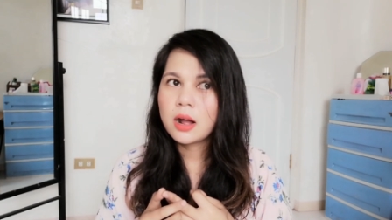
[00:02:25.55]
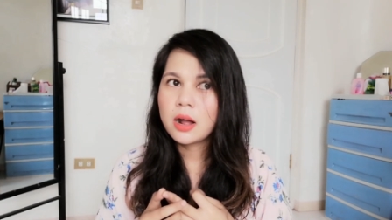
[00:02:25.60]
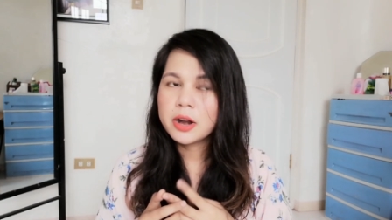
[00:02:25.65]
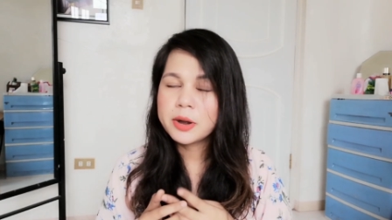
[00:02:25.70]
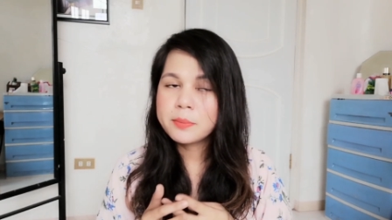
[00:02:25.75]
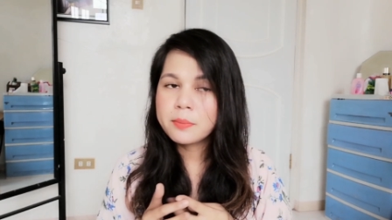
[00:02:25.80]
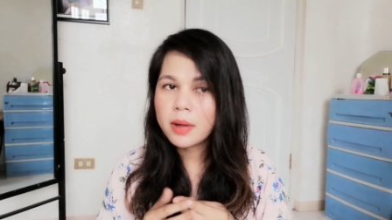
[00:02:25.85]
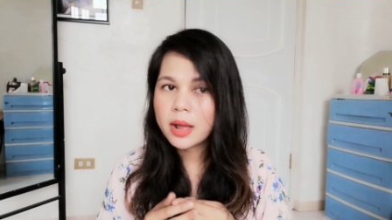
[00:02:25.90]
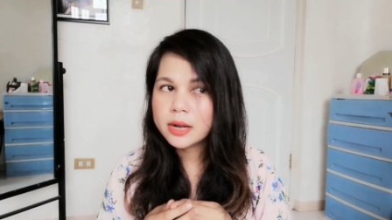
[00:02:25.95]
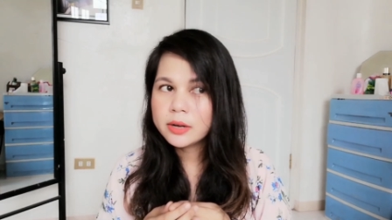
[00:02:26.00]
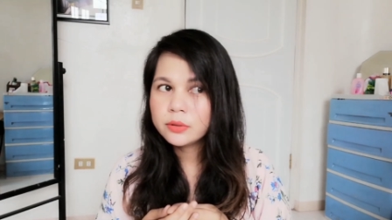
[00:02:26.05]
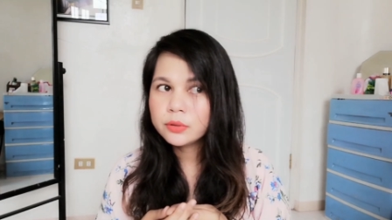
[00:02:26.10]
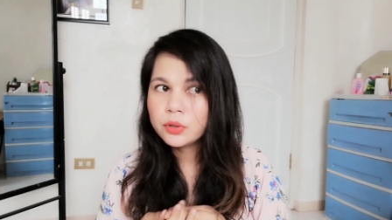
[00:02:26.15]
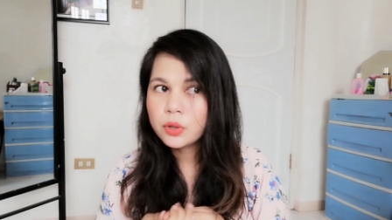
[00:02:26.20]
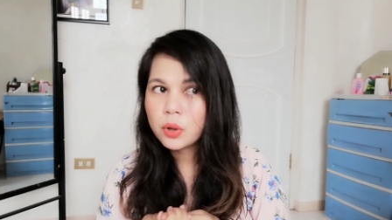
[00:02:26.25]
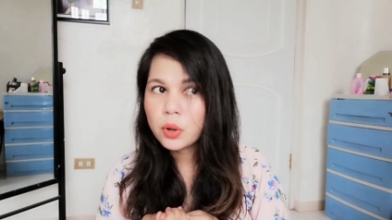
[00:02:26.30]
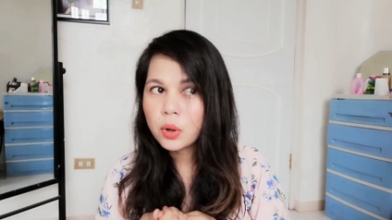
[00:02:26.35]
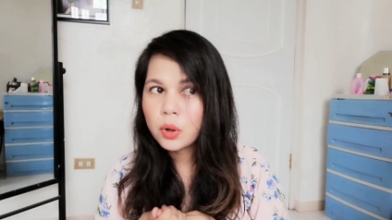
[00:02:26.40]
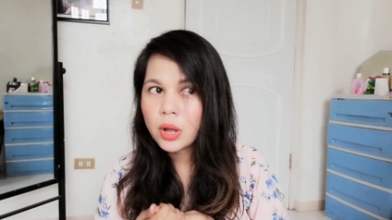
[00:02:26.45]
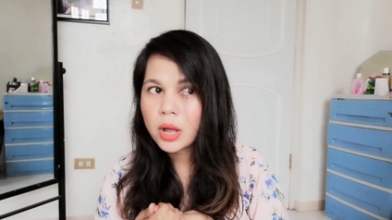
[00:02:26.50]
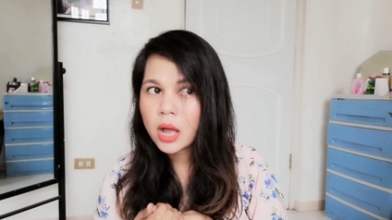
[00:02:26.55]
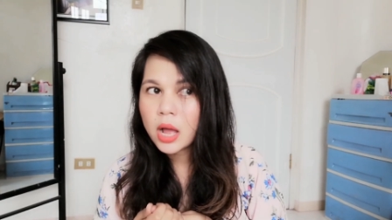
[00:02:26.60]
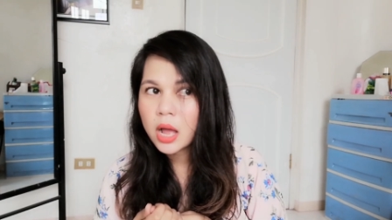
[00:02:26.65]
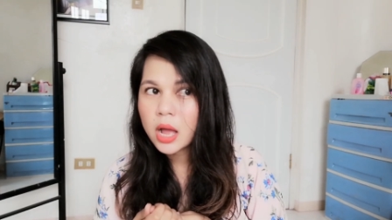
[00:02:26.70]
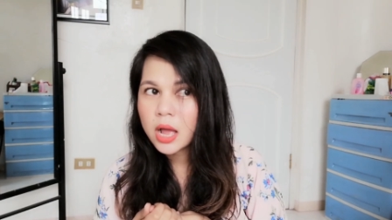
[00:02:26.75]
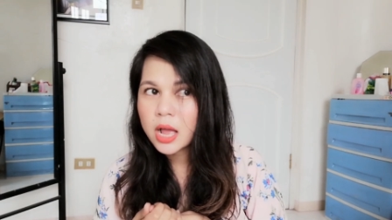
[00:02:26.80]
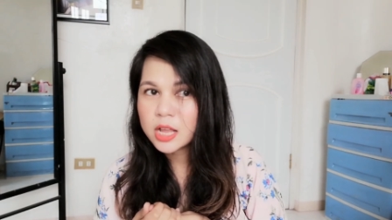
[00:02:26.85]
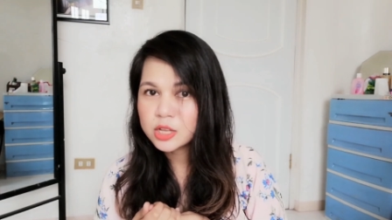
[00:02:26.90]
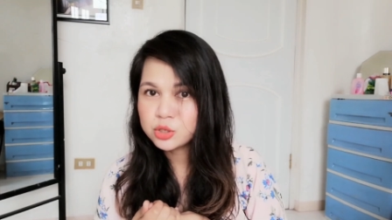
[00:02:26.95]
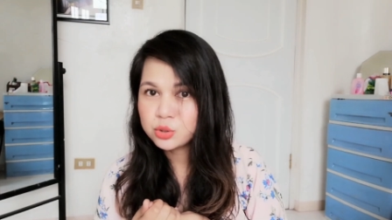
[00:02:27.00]
Armando
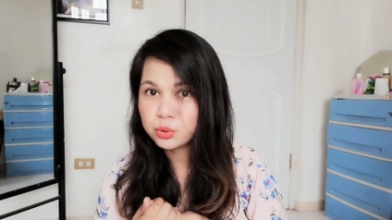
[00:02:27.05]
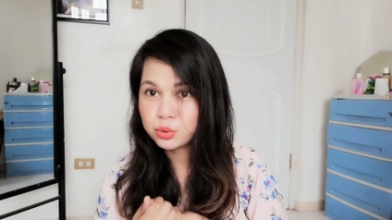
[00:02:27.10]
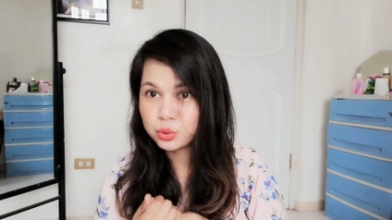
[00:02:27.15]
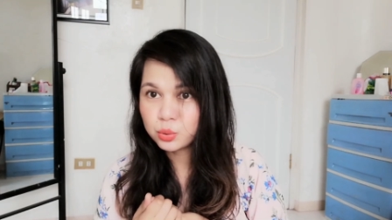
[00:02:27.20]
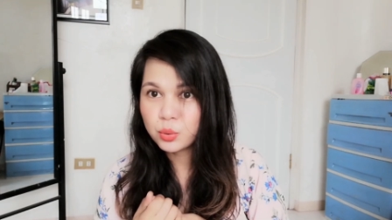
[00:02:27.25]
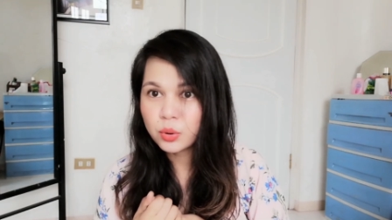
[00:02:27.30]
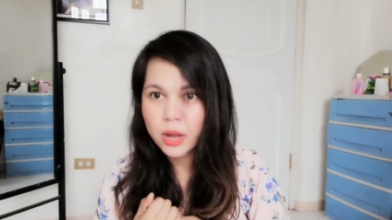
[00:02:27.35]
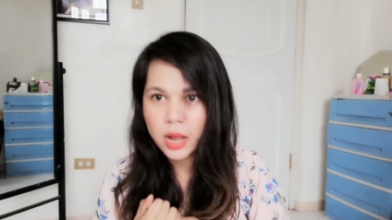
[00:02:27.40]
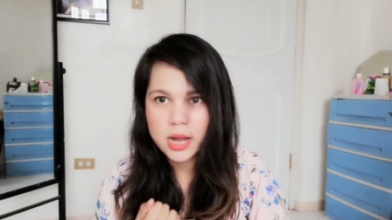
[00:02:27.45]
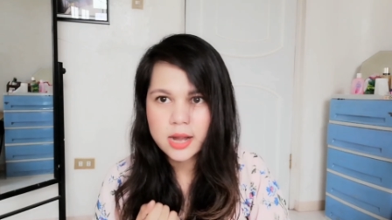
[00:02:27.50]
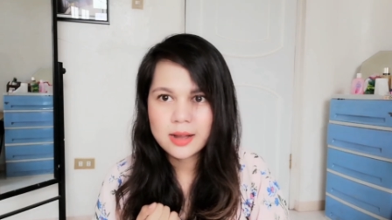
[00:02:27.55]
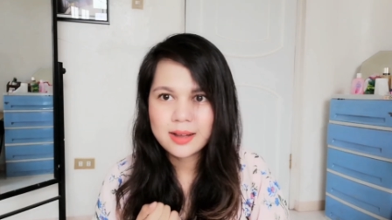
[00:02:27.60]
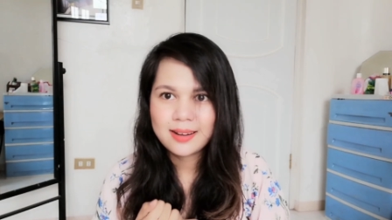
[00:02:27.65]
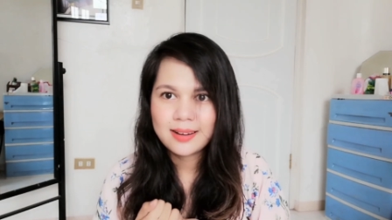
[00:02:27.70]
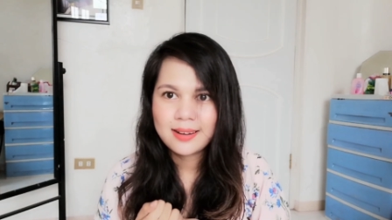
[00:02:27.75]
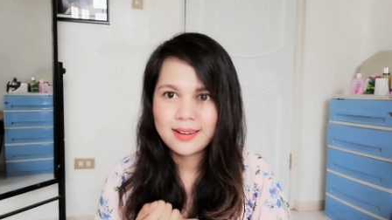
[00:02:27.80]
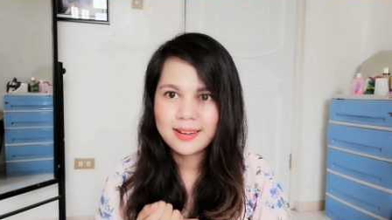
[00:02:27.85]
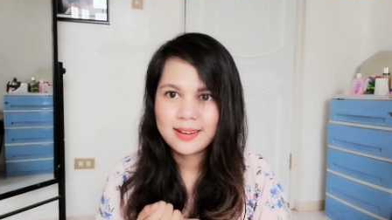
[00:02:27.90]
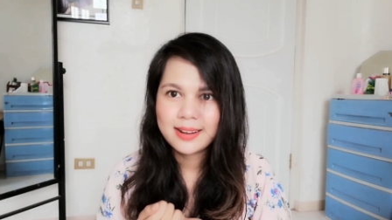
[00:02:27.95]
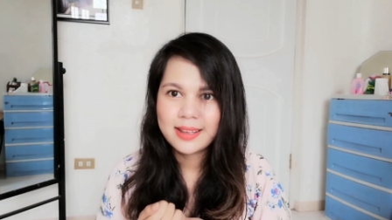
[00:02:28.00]
Hasudungan.